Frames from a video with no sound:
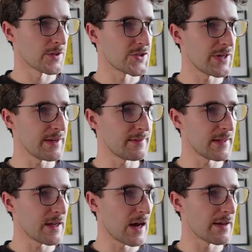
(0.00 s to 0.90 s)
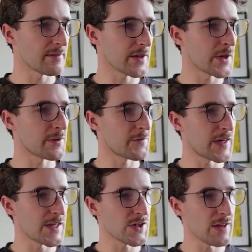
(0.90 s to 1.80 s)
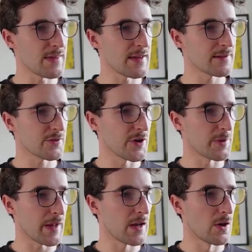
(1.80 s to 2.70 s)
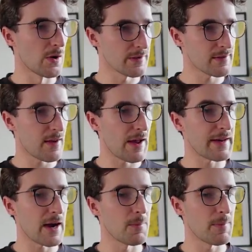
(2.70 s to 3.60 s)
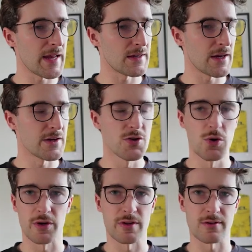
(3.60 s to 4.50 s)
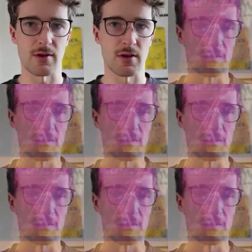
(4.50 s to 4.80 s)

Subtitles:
GC guys are going to finish in this group alongside Almeida and Jorgenson.